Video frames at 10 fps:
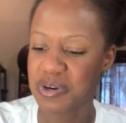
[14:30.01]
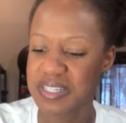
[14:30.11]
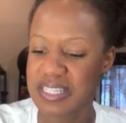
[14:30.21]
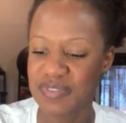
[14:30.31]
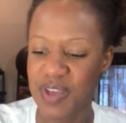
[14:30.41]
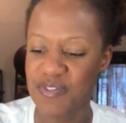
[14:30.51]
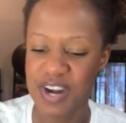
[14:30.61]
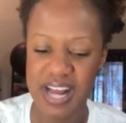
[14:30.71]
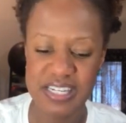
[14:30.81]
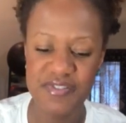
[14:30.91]
Doris's
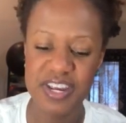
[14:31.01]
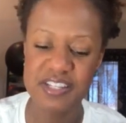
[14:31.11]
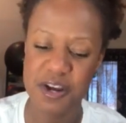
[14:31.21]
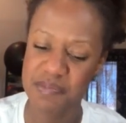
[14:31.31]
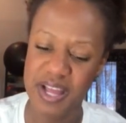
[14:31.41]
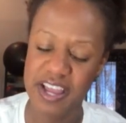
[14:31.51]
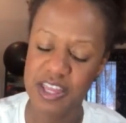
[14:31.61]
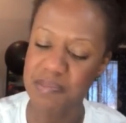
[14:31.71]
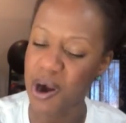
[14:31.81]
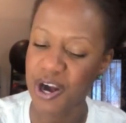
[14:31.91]
favorite activities are playing in
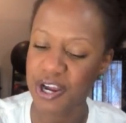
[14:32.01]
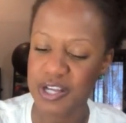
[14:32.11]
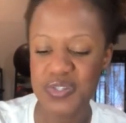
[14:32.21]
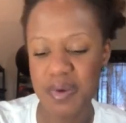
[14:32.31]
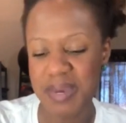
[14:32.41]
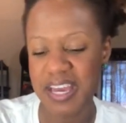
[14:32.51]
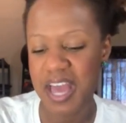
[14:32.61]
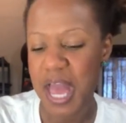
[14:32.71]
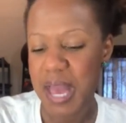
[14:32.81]
the park, swimming,